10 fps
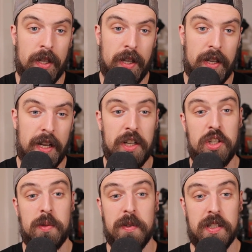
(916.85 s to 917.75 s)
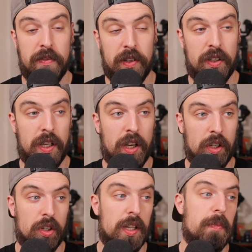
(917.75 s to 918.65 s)
and not just specifically
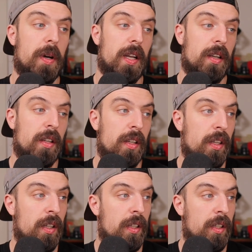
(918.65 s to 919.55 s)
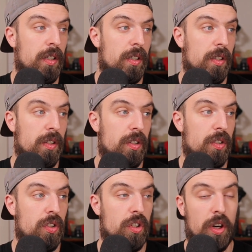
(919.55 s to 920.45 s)
Hungary, but
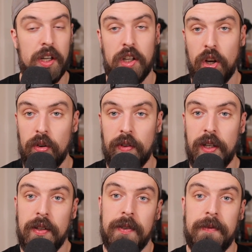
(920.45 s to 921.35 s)
during COVID.